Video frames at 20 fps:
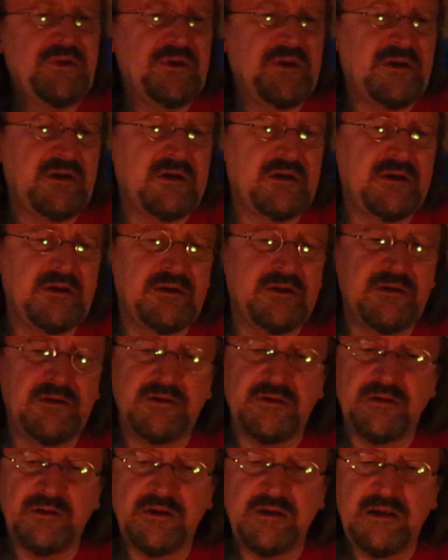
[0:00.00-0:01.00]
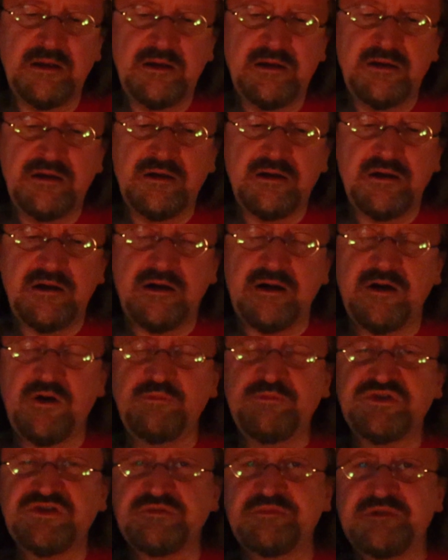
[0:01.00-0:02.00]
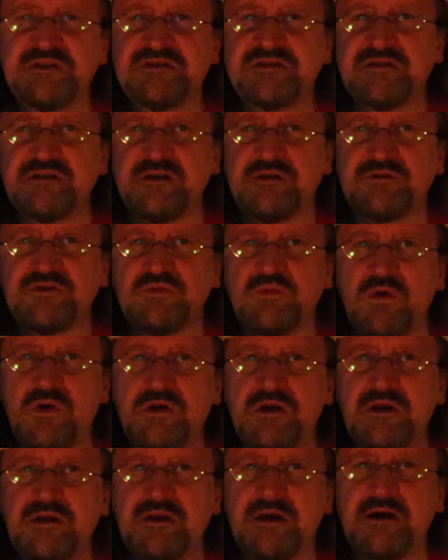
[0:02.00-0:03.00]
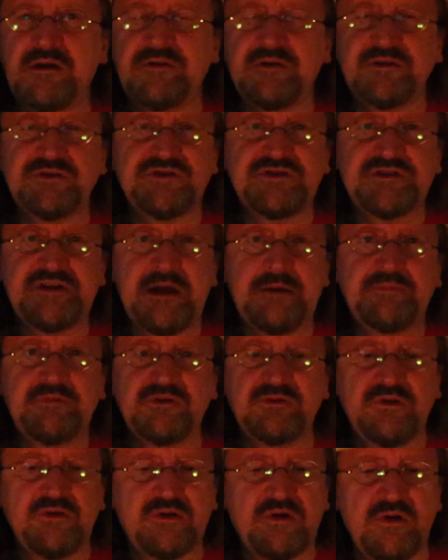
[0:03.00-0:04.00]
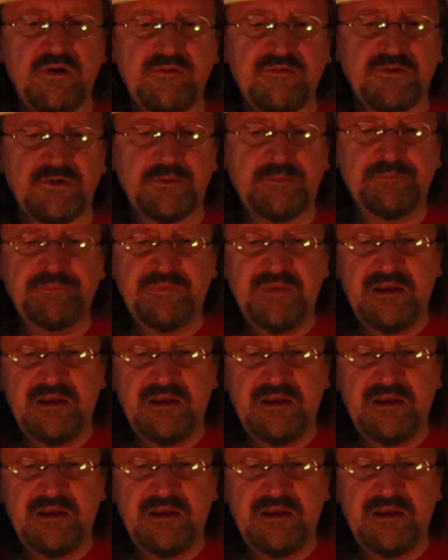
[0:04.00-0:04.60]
And I almost missed it. I was walking out and I just happened to look over.